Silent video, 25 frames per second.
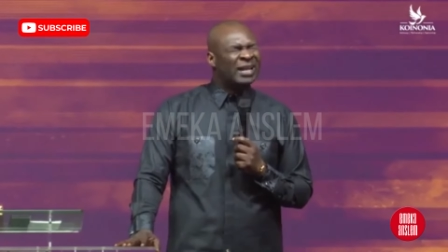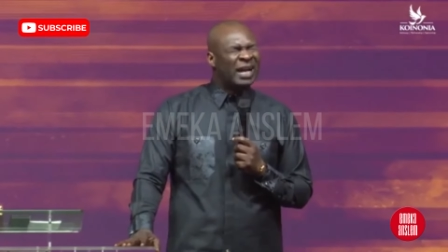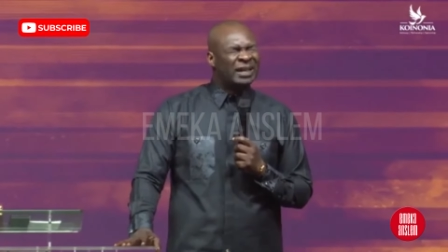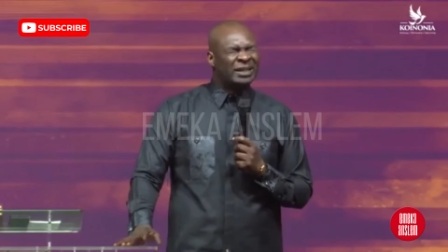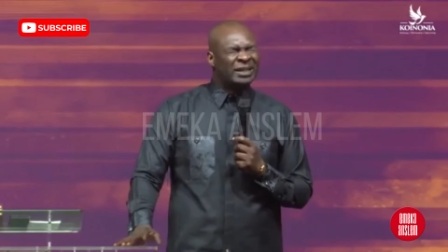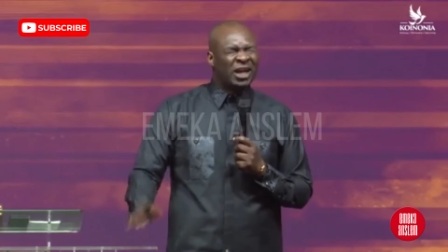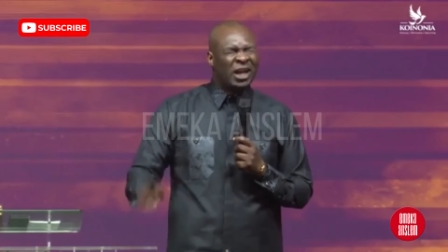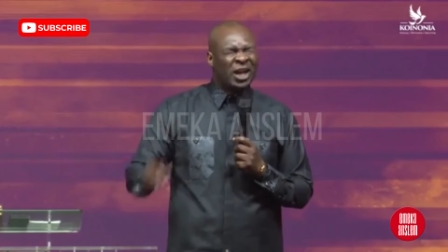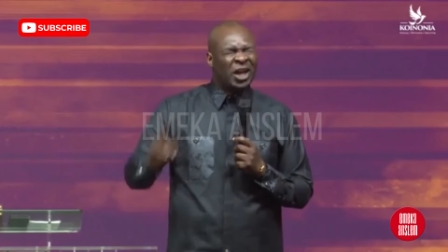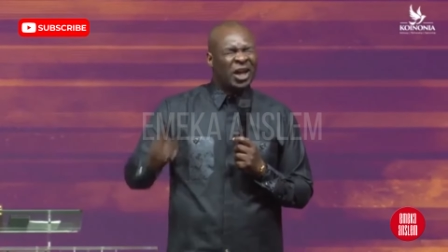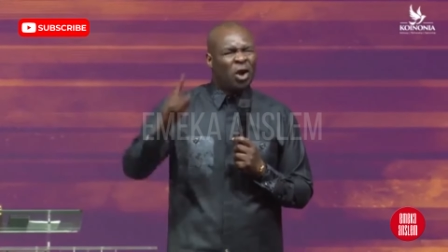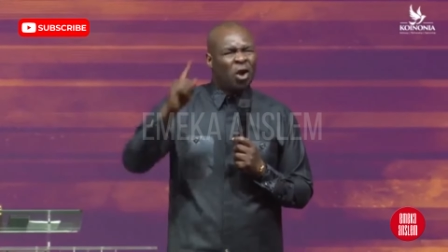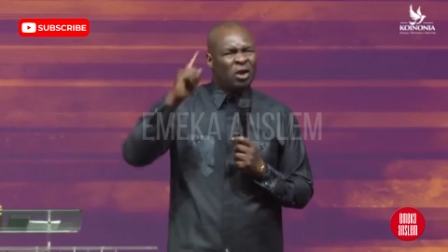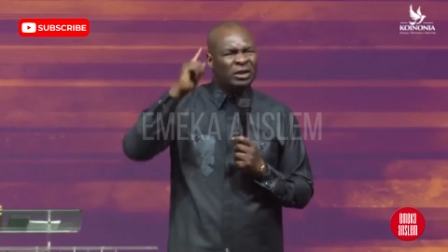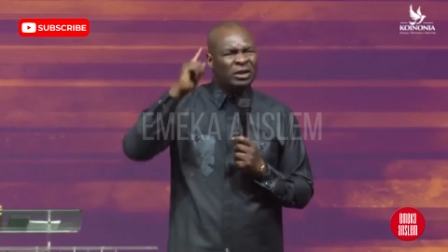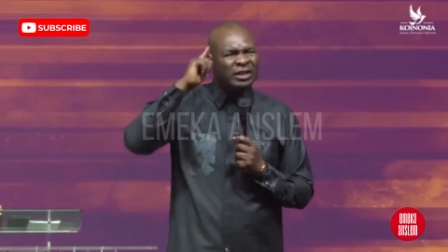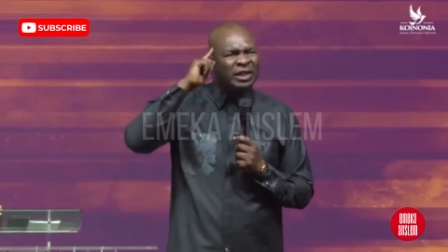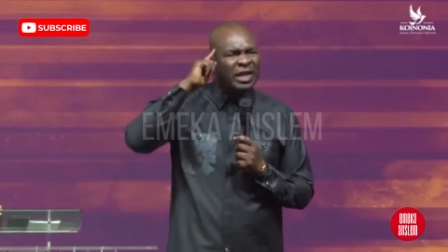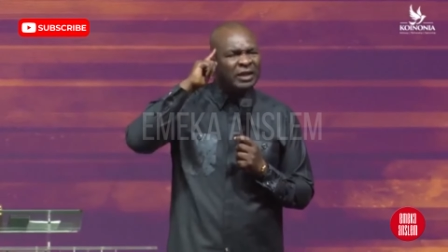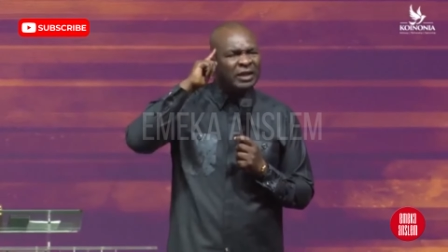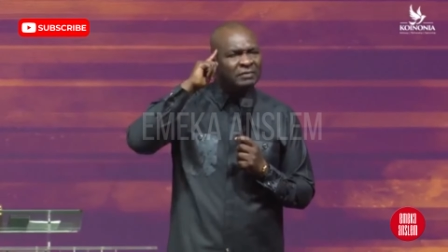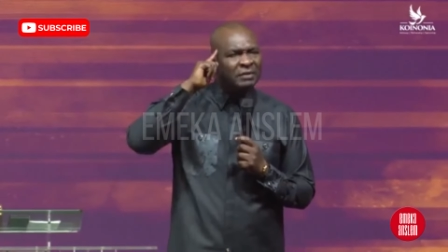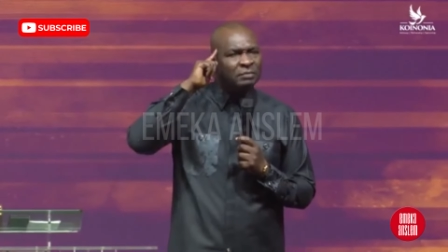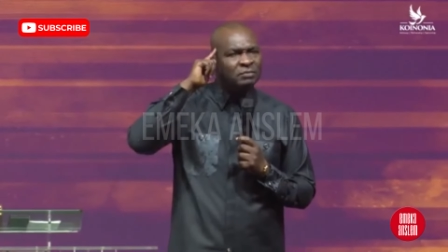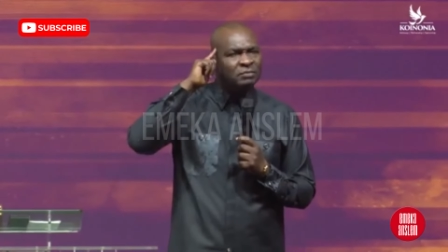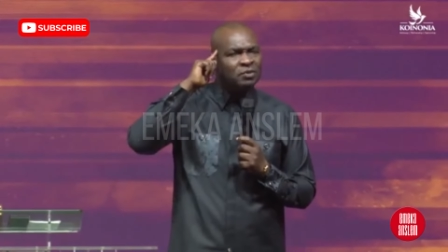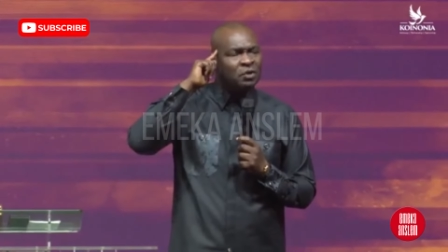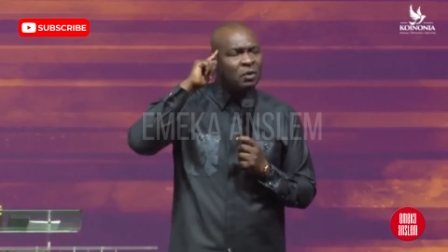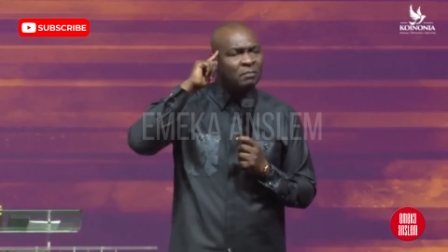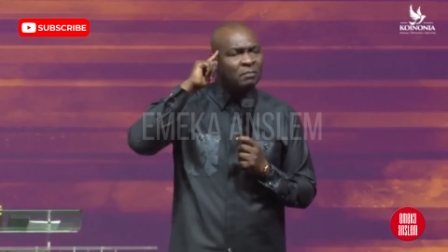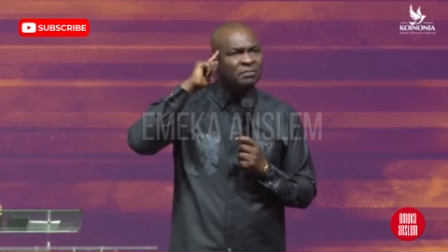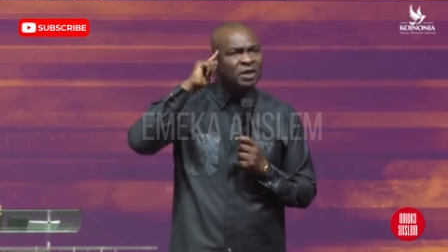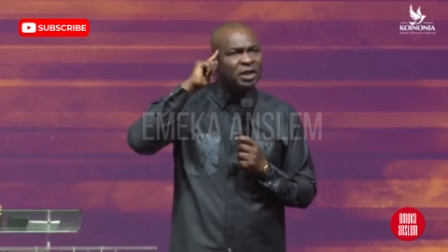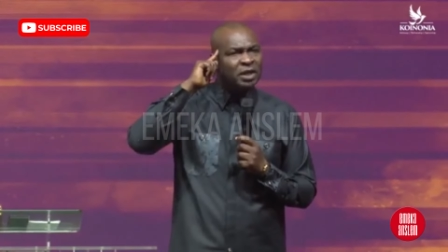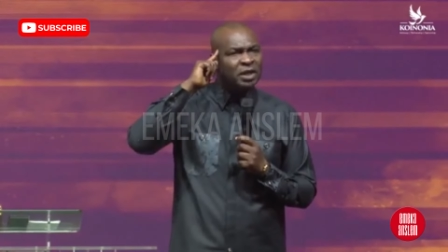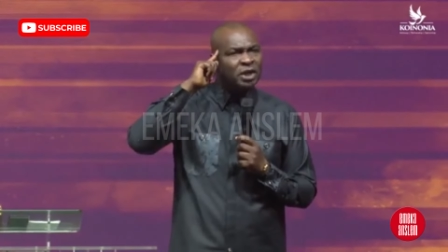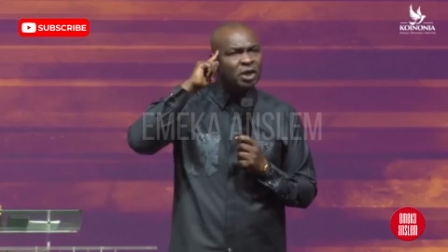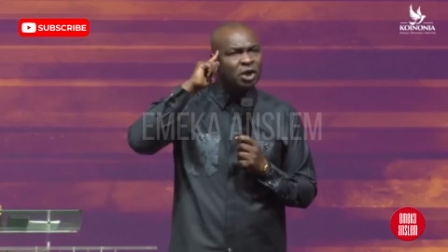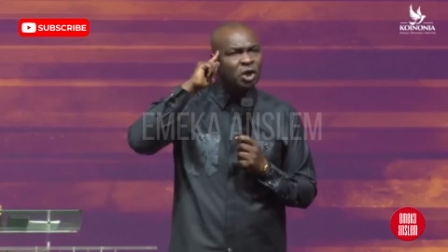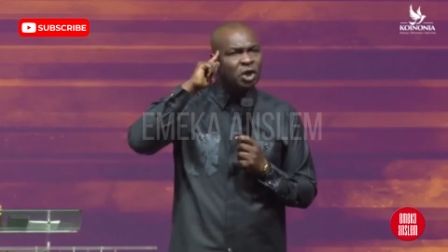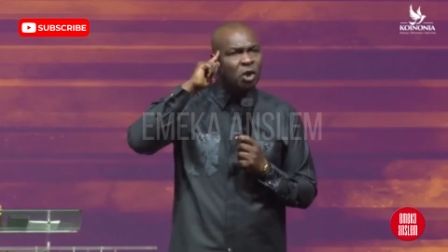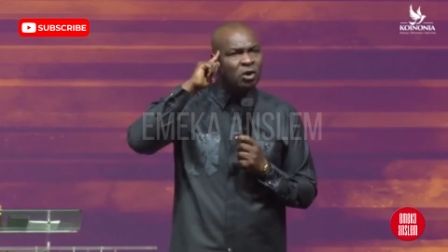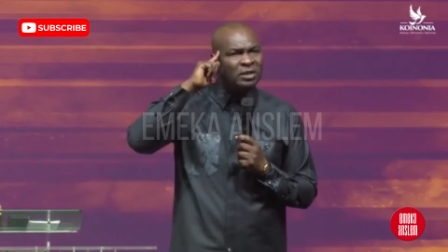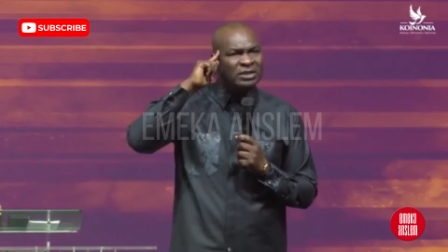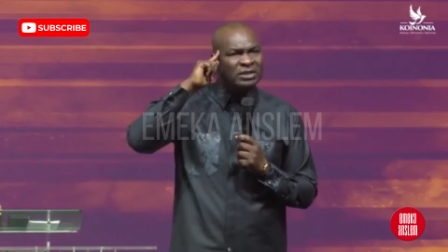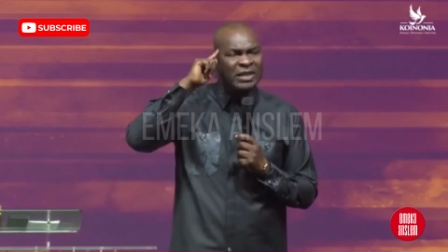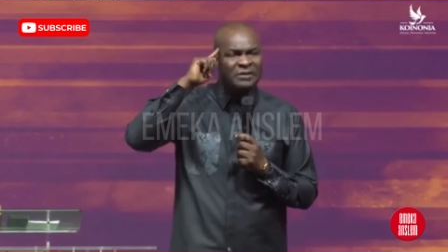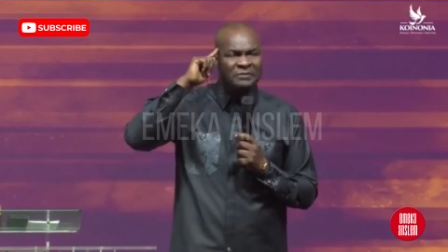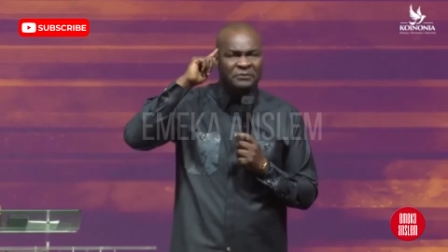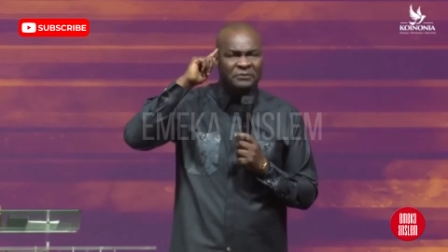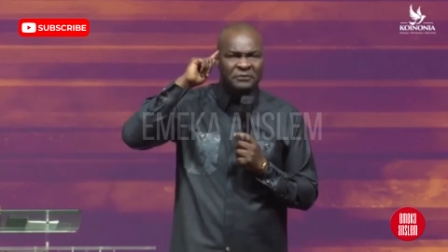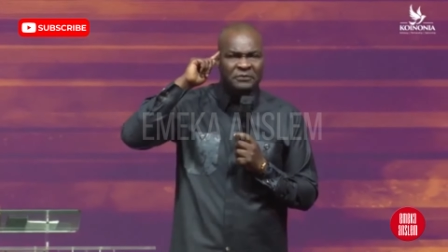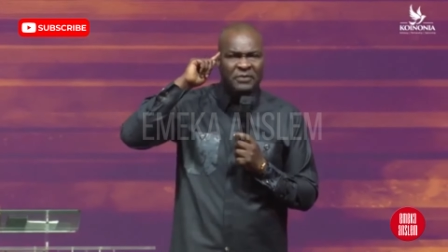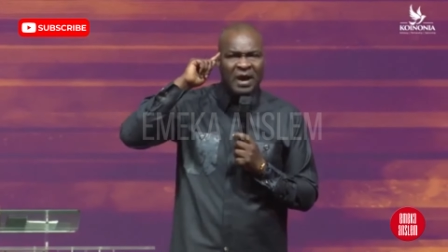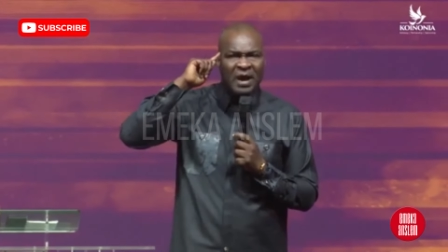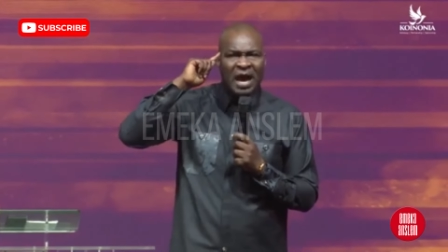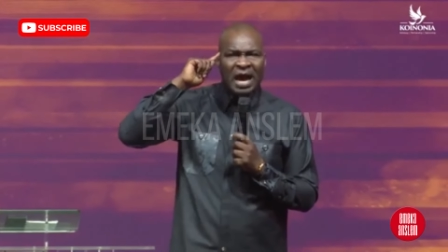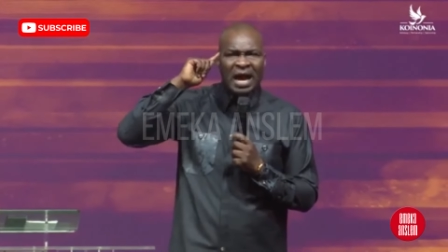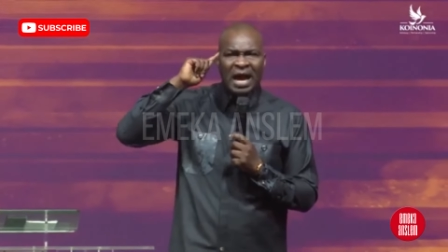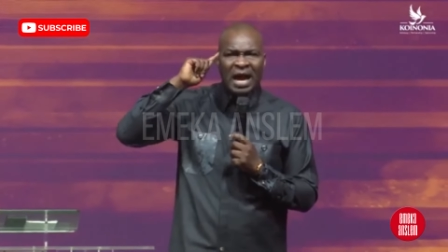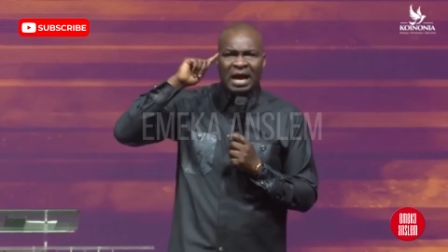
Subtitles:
that the Lord gave him something he calls a far